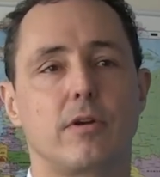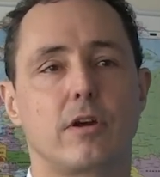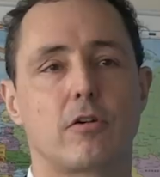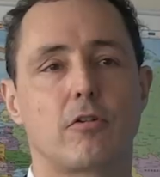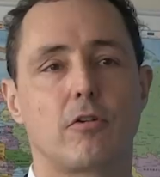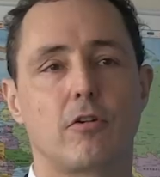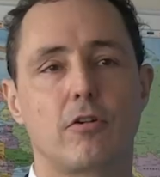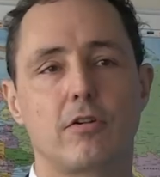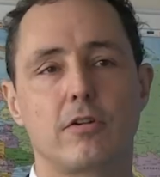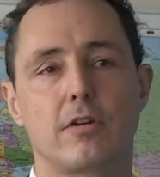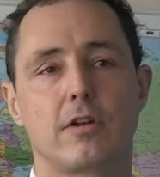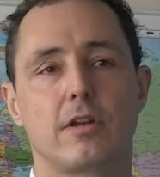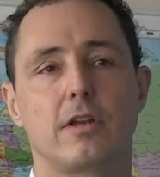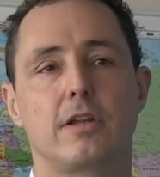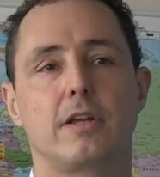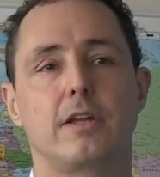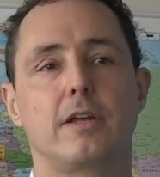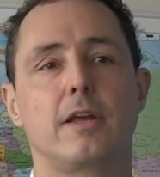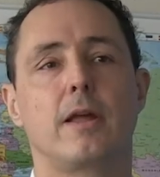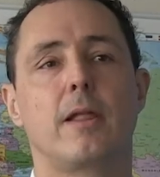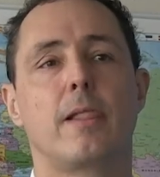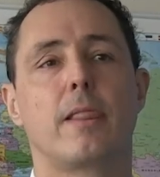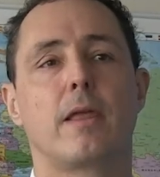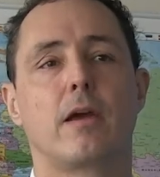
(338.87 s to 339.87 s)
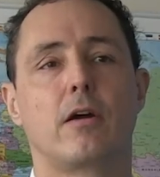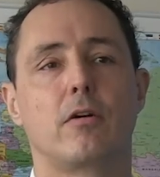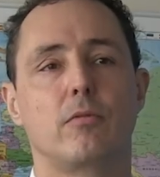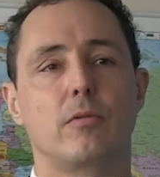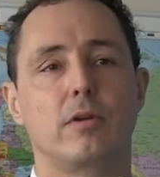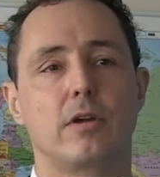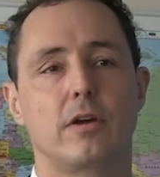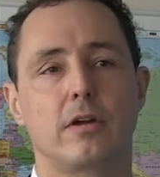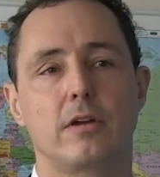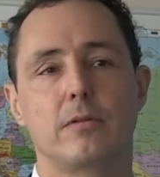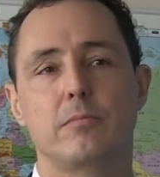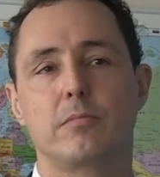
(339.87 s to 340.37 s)
We are currently
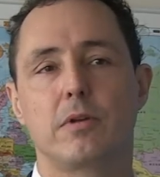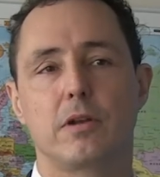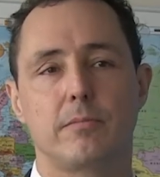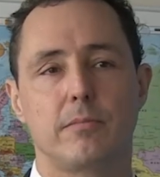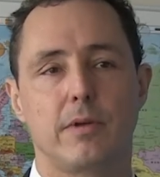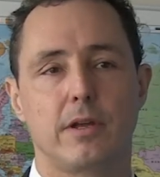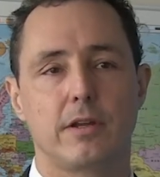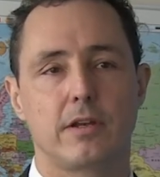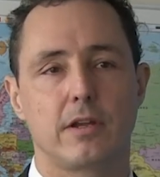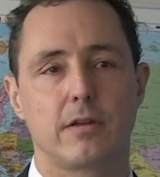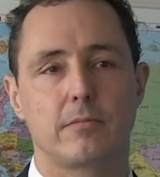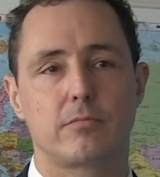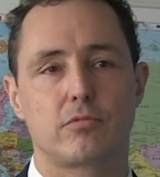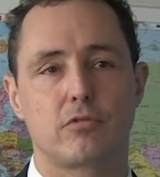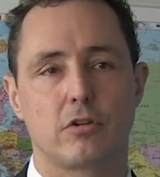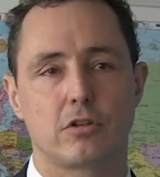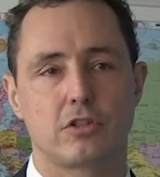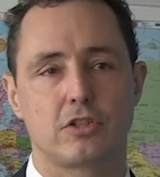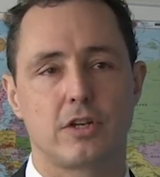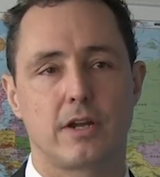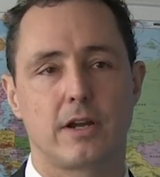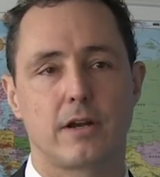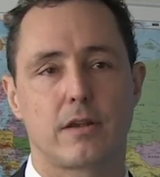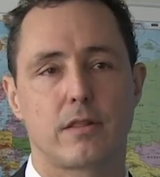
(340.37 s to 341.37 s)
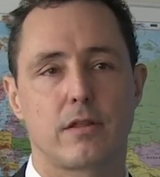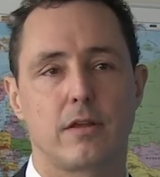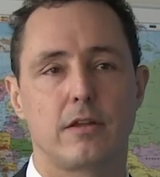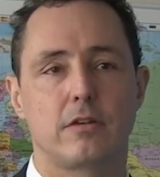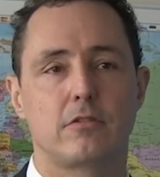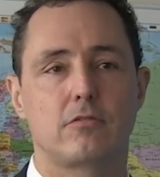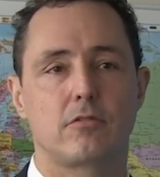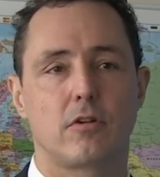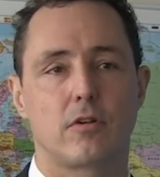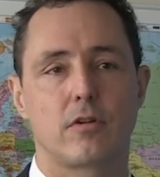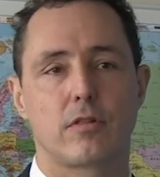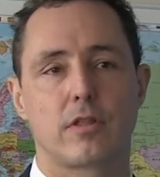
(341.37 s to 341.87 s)
we are implementing projects
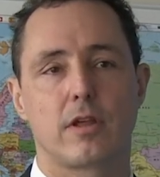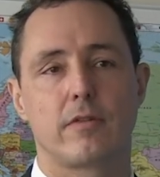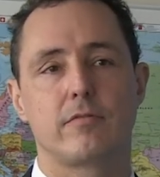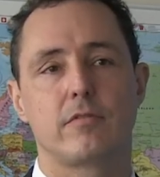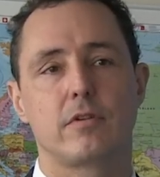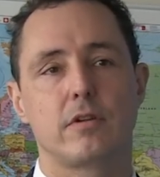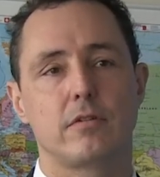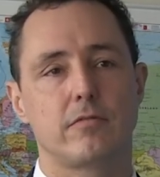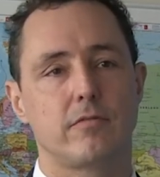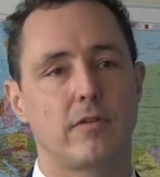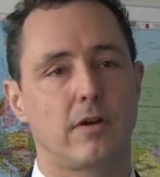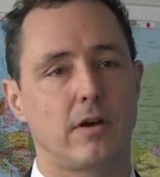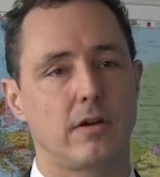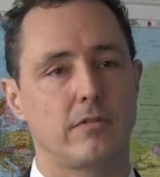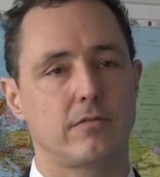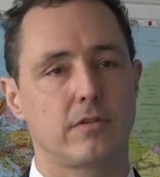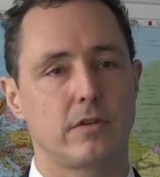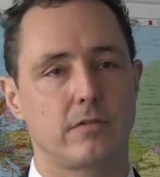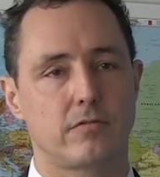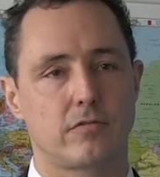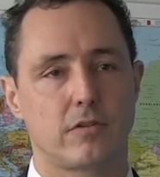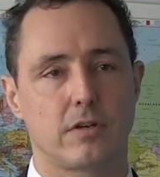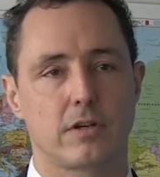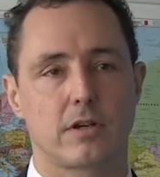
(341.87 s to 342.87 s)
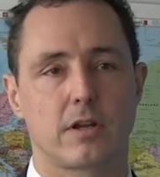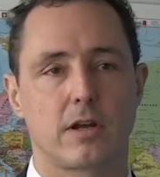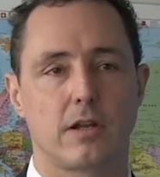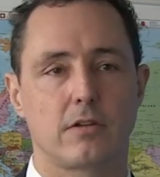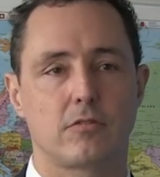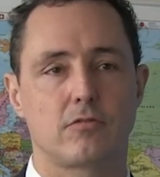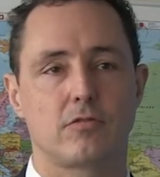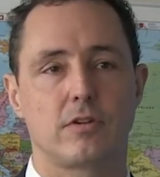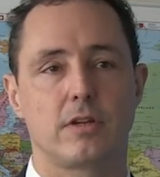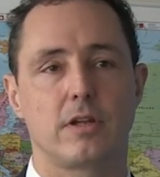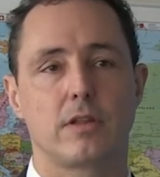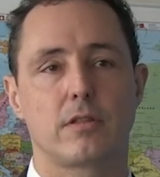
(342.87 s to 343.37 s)
in around 75 different
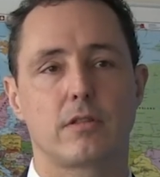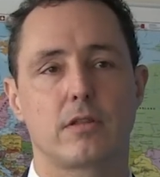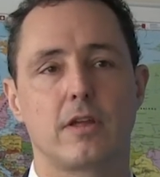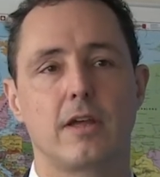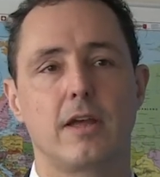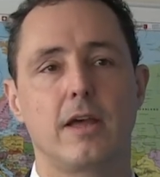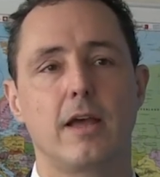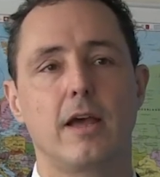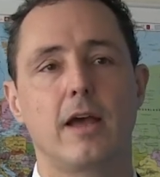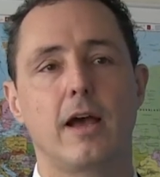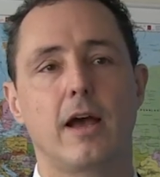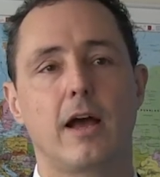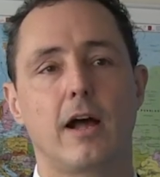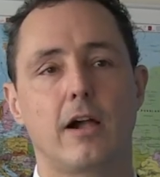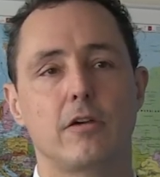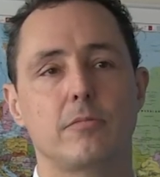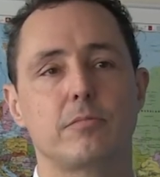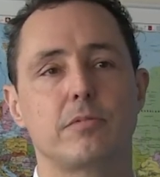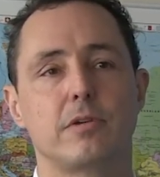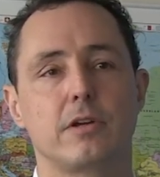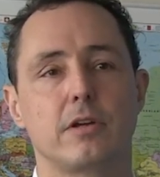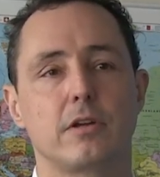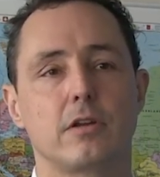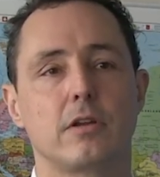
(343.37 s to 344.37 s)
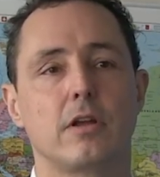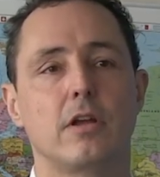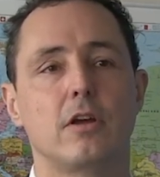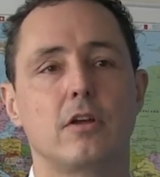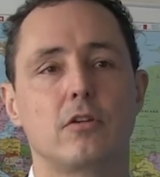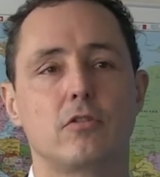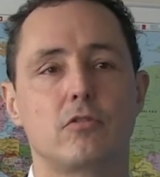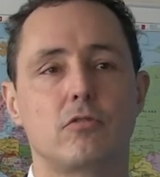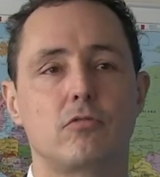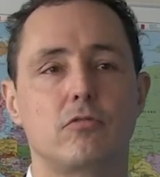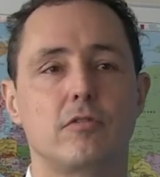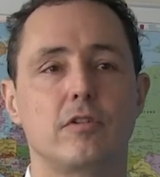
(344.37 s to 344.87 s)
countries, helping
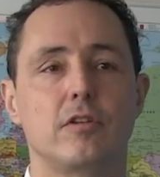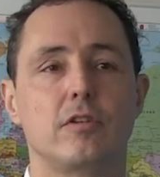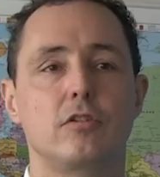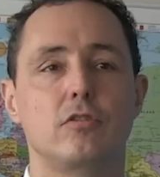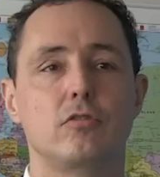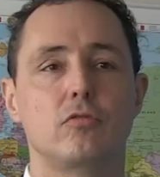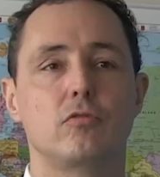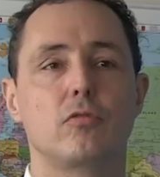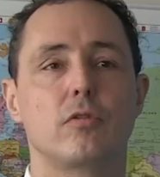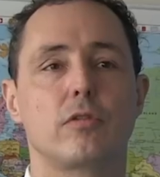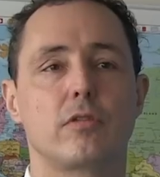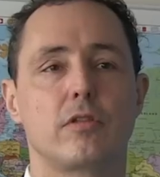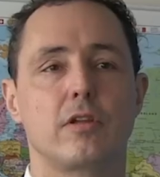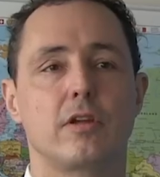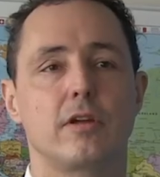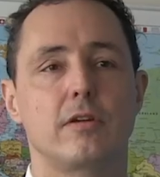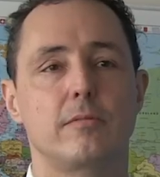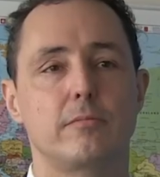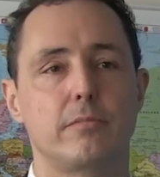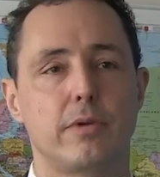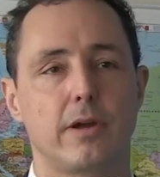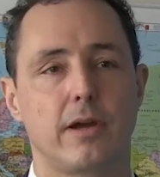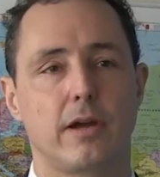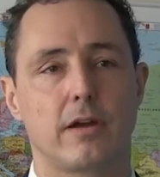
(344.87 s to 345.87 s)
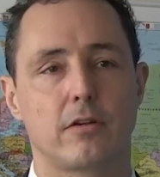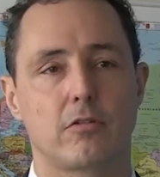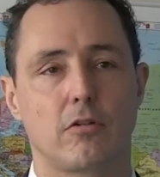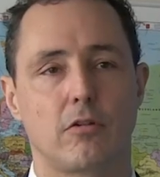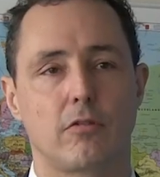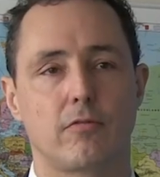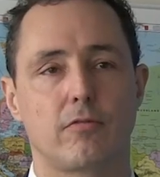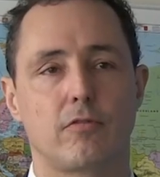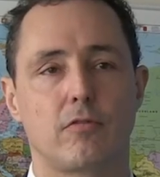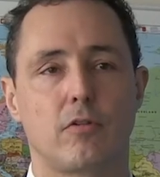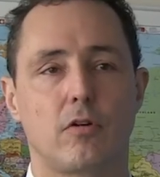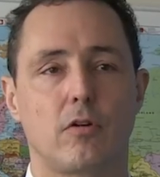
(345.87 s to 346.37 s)
to reduce the impact
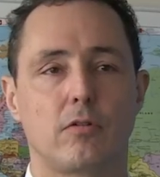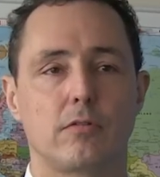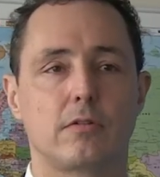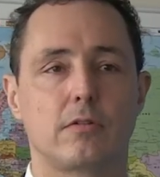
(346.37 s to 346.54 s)
of